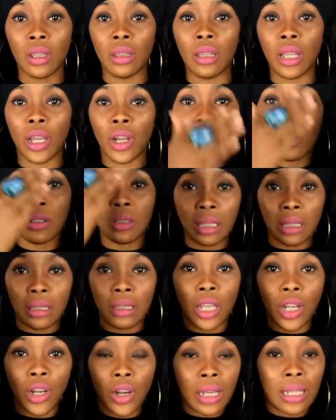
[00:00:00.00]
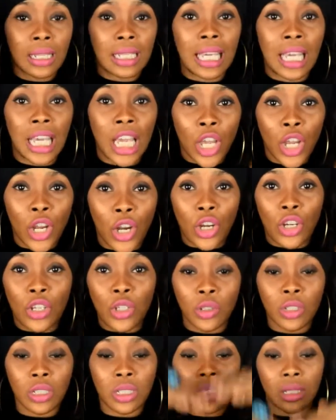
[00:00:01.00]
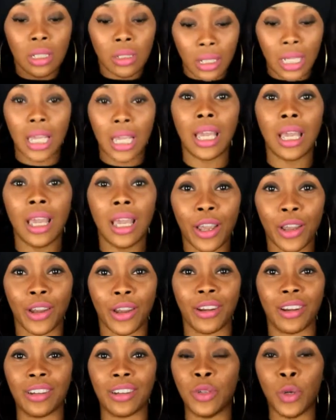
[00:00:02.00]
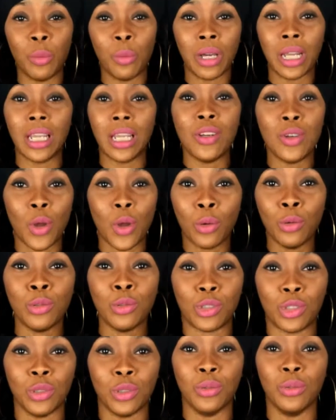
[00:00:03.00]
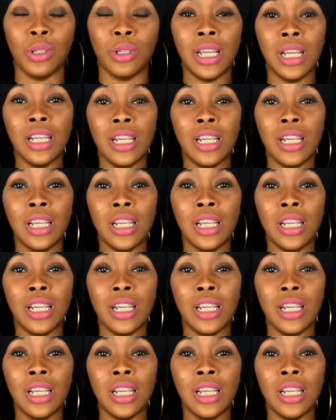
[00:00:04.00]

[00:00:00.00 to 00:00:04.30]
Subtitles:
They're here. You're still here. Nobody knows you.